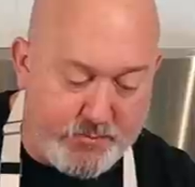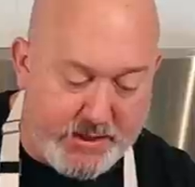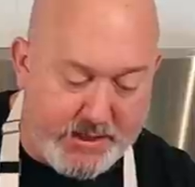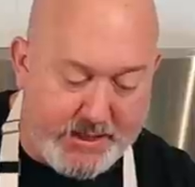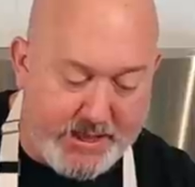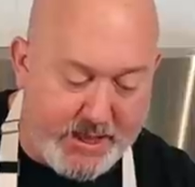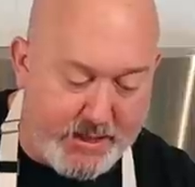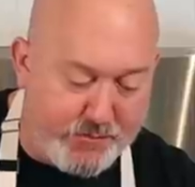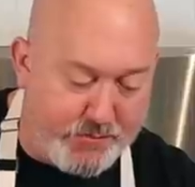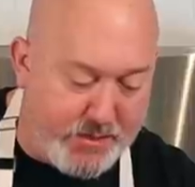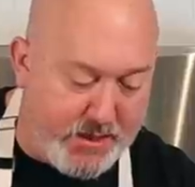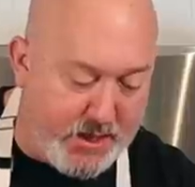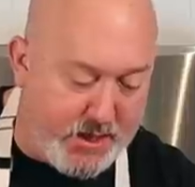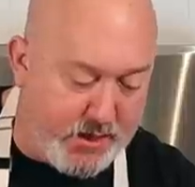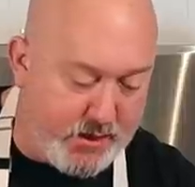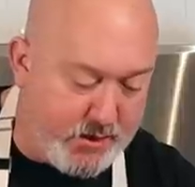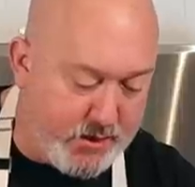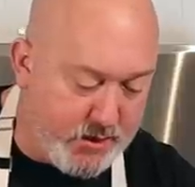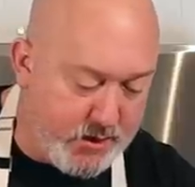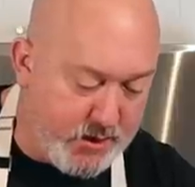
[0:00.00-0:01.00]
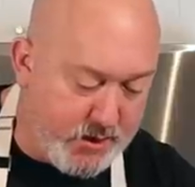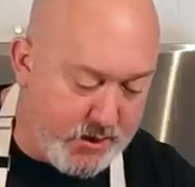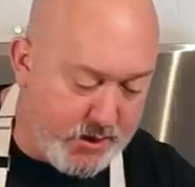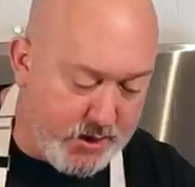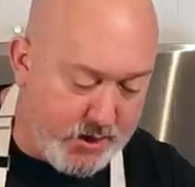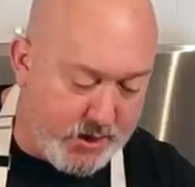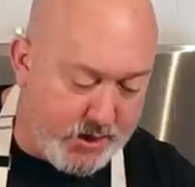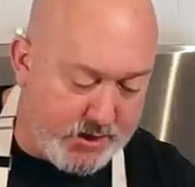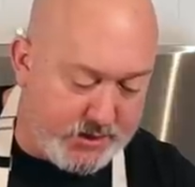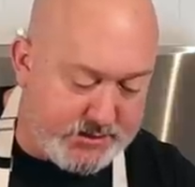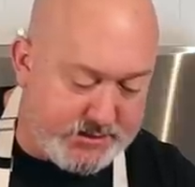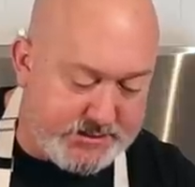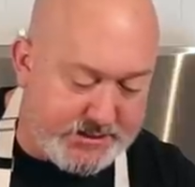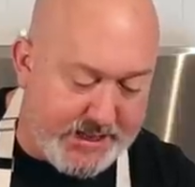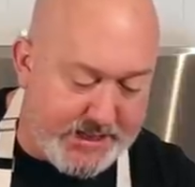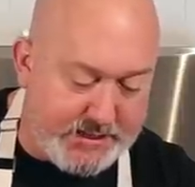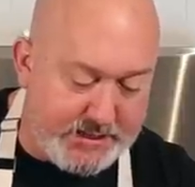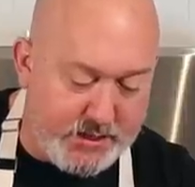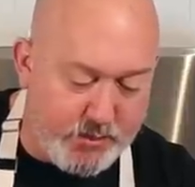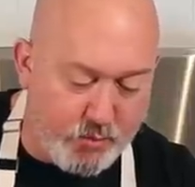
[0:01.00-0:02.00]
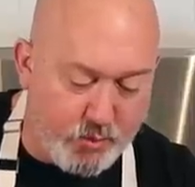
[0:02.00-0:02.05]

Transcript: They can't be slightly